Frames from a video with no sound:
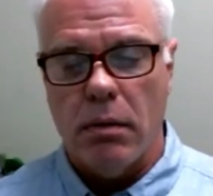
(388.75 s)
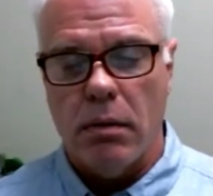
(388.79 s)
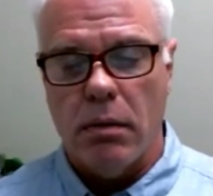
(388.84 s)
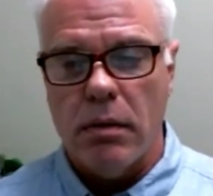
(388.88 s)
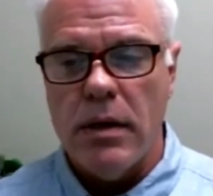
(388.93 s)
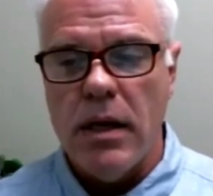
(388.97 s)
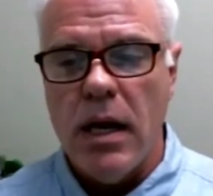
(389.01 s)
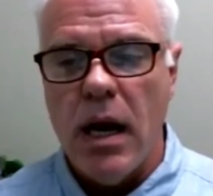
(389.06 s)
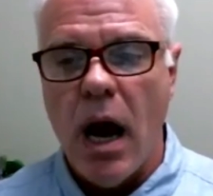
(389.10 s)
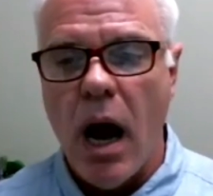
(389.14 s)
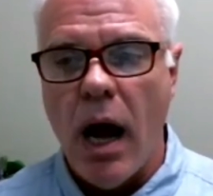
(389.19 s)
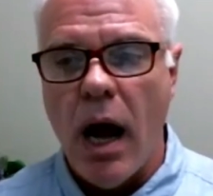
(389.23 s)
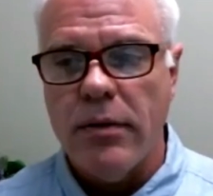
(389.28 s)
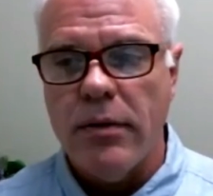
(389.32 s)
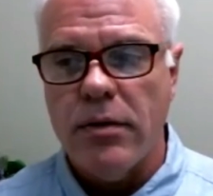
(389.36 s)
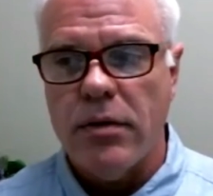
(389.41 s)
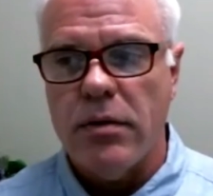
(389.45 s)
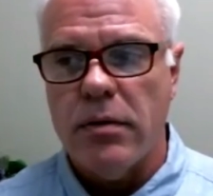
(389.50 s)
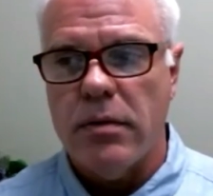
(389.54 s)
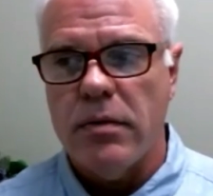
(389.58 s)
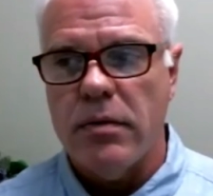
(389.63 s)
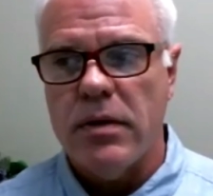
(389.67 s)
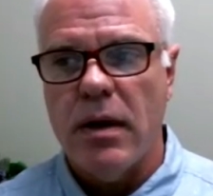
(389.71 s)
not
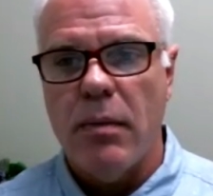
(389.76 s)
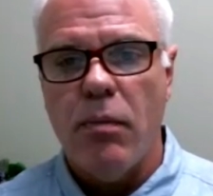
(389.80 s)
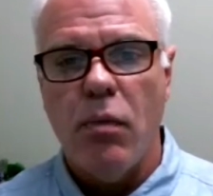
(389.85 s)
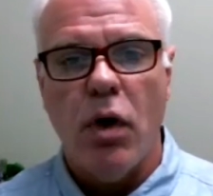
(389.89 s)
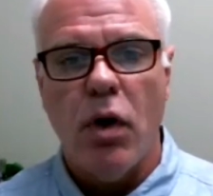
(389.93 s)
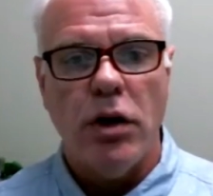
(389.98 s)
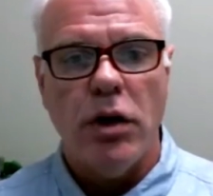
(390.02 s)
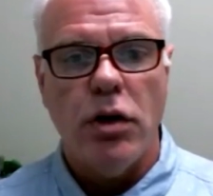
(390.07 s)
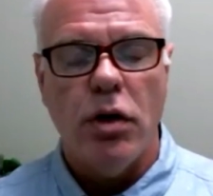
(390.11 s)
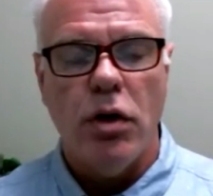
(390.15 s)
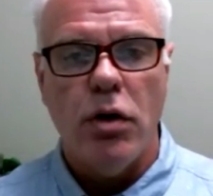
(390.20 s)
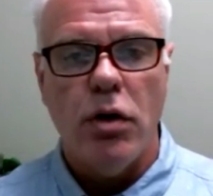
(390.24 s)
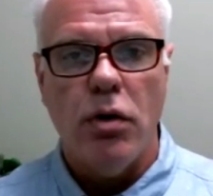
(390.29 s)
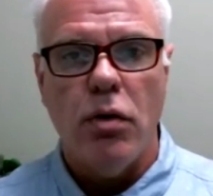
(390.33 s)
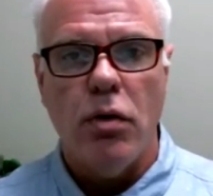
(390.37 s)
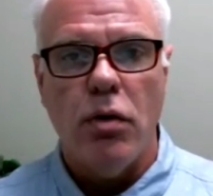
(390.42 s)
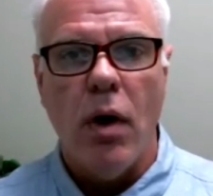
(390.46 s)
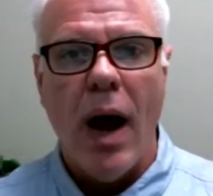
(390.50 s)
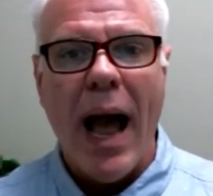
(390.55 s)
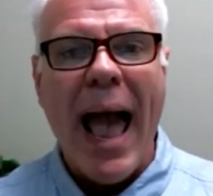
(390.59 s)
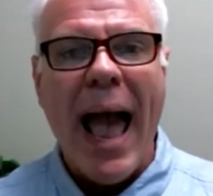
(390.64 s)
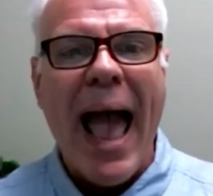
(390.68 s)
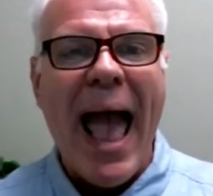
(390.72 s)
someone
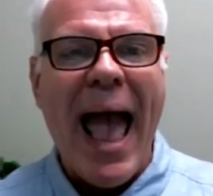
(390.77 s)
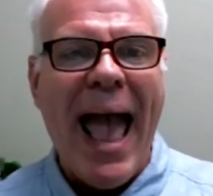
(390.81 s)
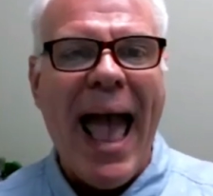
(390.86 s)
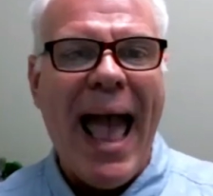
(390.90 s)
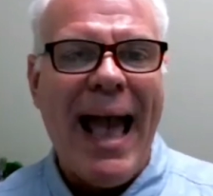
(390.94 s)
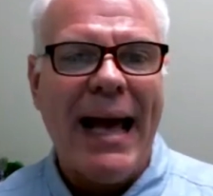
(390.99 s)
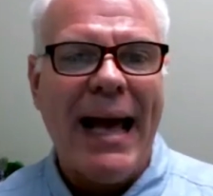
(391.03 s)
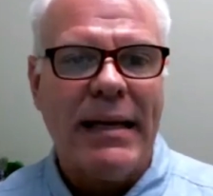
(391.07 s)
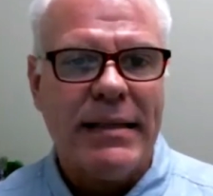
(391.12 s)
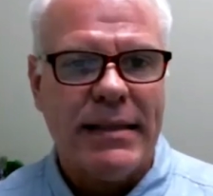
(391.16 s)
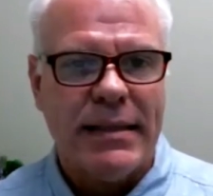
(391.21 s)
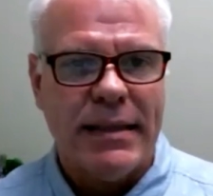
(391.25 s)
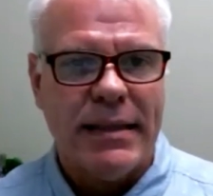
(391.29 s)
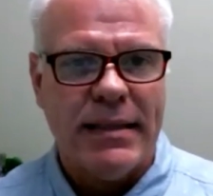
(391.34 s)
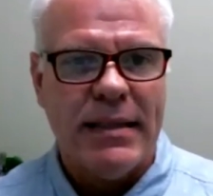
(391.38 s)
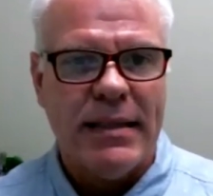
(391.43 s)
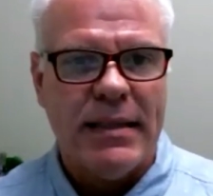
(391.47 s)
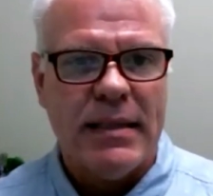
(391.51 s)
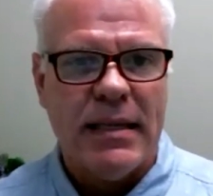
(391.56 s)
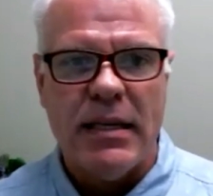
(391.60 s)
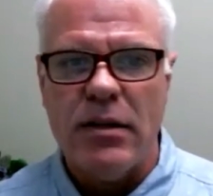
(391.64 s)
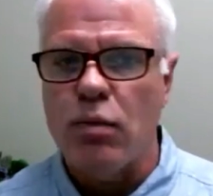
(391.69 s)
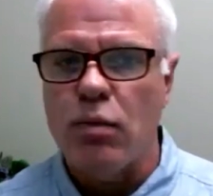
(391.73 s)
who has a
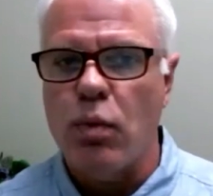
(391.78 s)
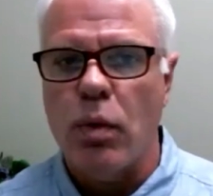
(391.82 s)
disease.